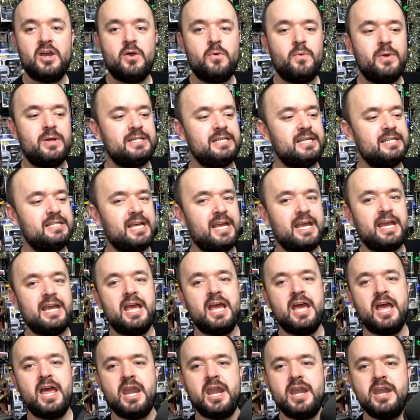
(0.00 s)
which is a
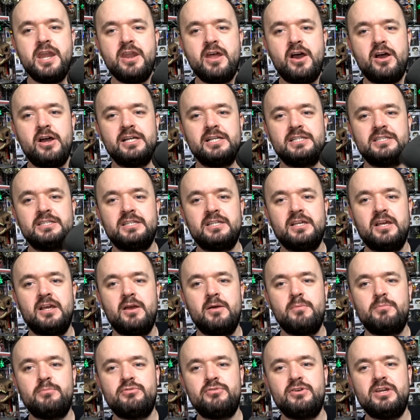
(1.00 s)
nice
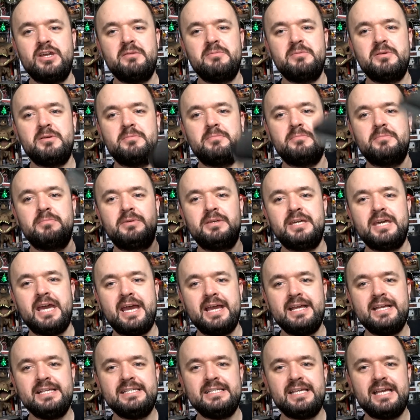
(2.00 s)
premium
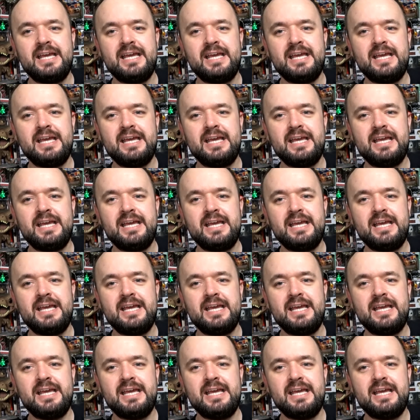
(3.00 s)
case.